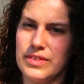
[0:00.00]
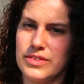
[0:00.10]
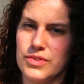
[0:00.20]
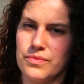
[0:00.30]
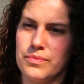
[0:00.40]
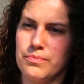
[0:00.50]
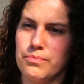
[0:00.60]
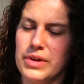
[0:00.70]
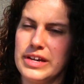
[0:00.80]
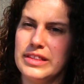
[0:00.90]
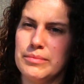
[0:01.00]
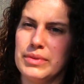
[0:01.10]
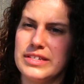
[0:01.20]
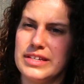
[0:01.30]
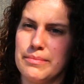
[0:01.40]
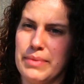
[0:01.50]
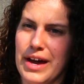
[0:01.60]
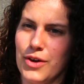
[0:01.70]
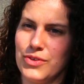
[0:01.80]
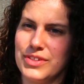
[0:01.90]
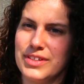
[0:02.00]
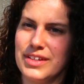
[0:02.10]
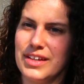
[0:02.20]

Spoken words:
sort of bringing the blessing about,